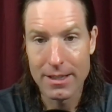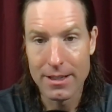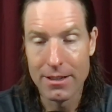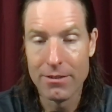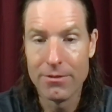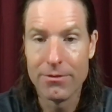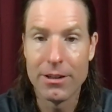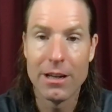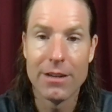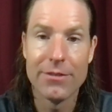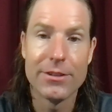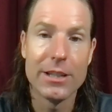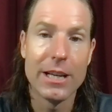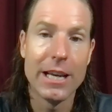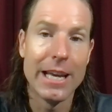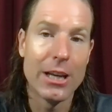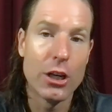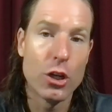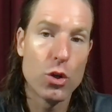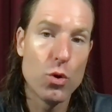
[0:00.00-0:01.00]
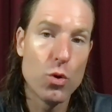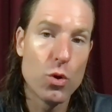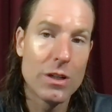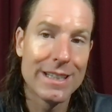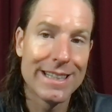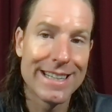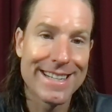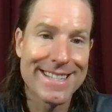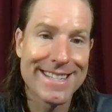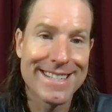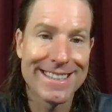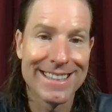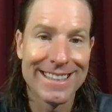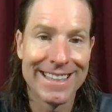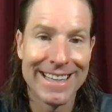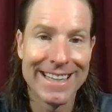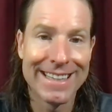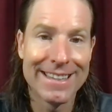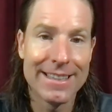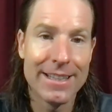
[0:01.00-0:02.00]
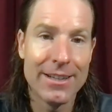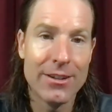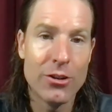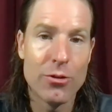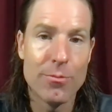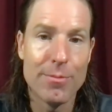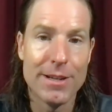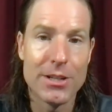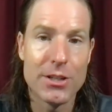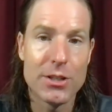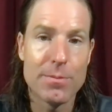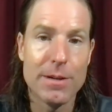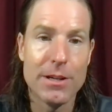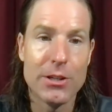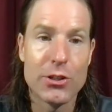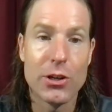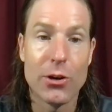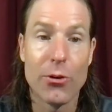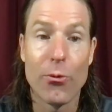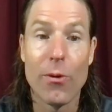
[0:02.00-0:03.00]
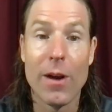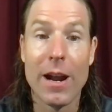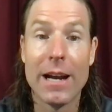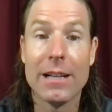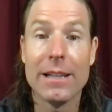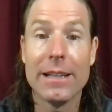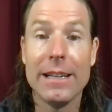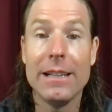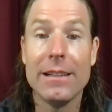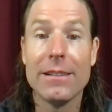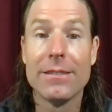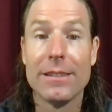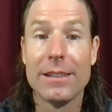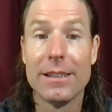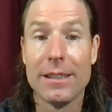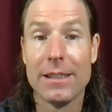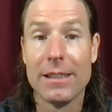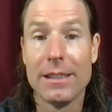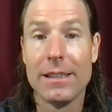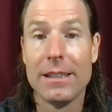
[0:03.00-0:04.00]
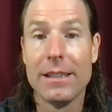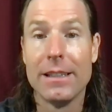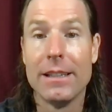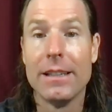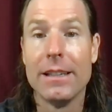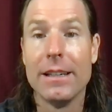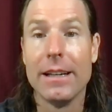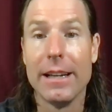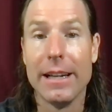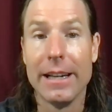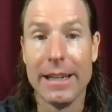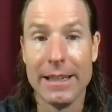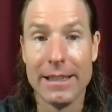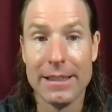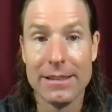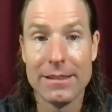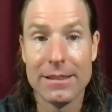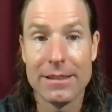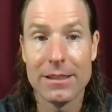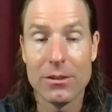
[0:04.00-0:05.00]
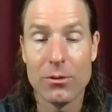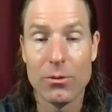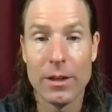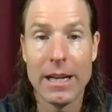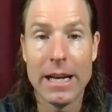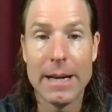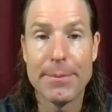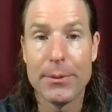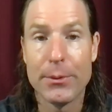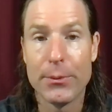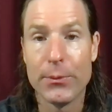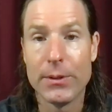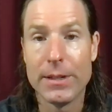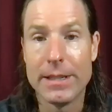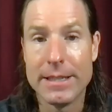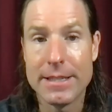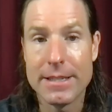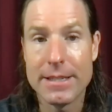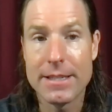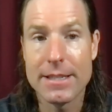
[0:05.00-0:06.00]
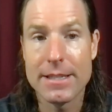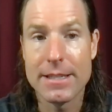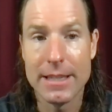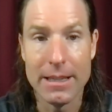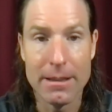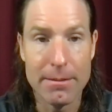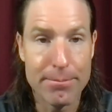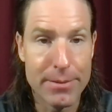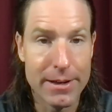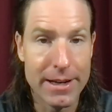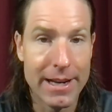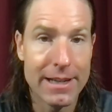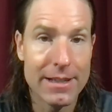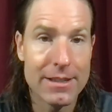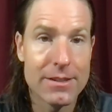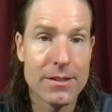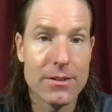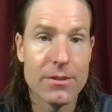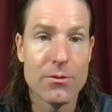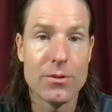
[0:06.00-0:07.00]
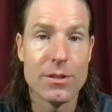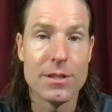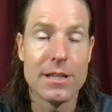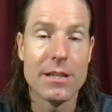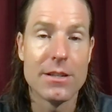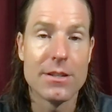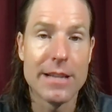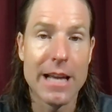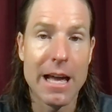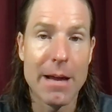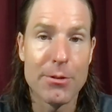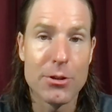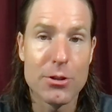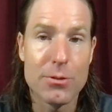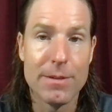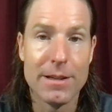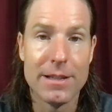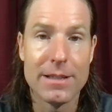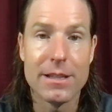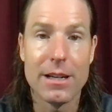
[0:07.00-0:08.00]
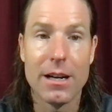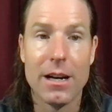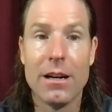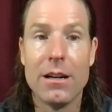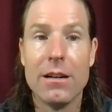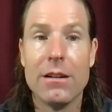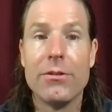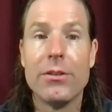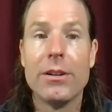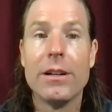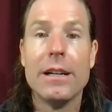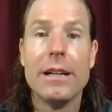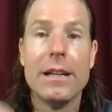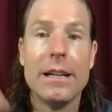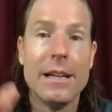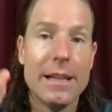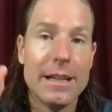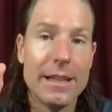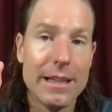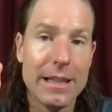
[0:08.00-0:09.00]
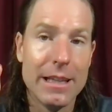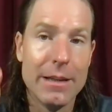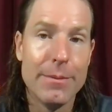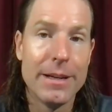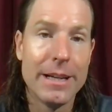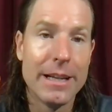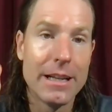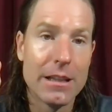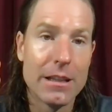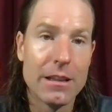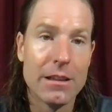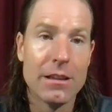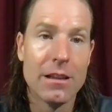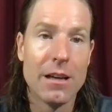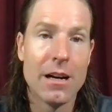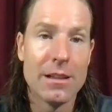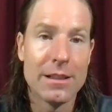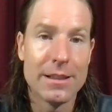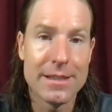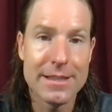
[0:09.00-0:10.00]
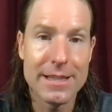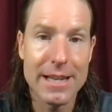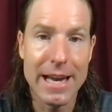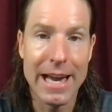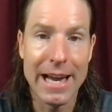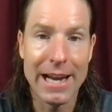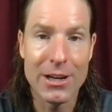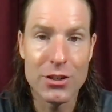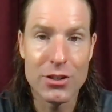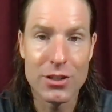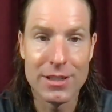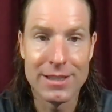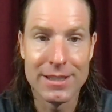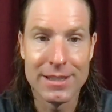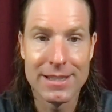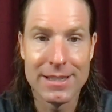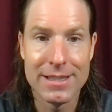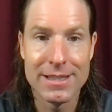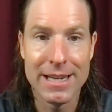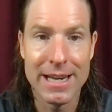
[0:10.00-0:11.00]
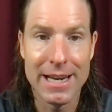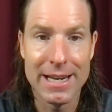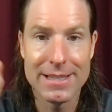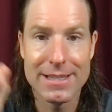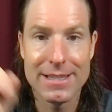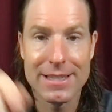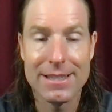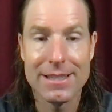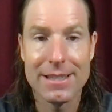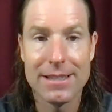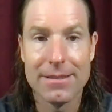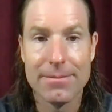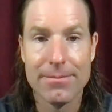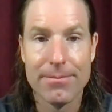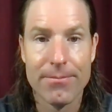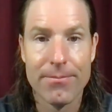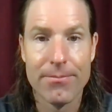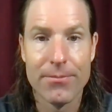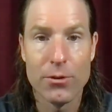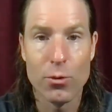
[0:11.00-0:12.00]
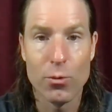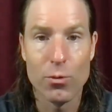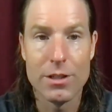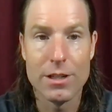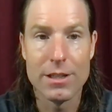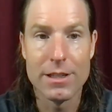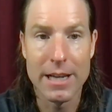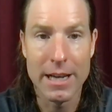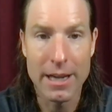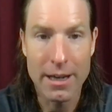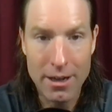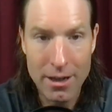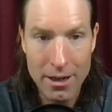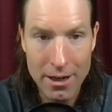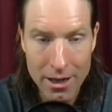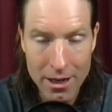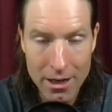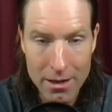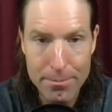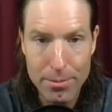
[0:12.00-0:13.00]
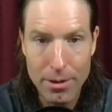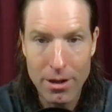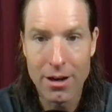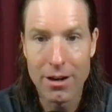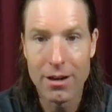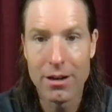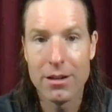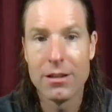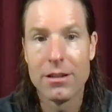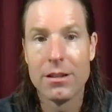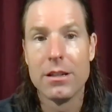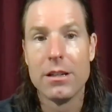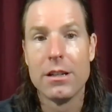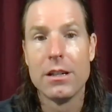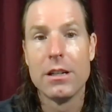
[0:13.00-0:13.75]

It involved a Ku Klux Klan leader who made a speech at a rally. And what happened was the impact was the establishment of imminent lawless action test, which is a high bar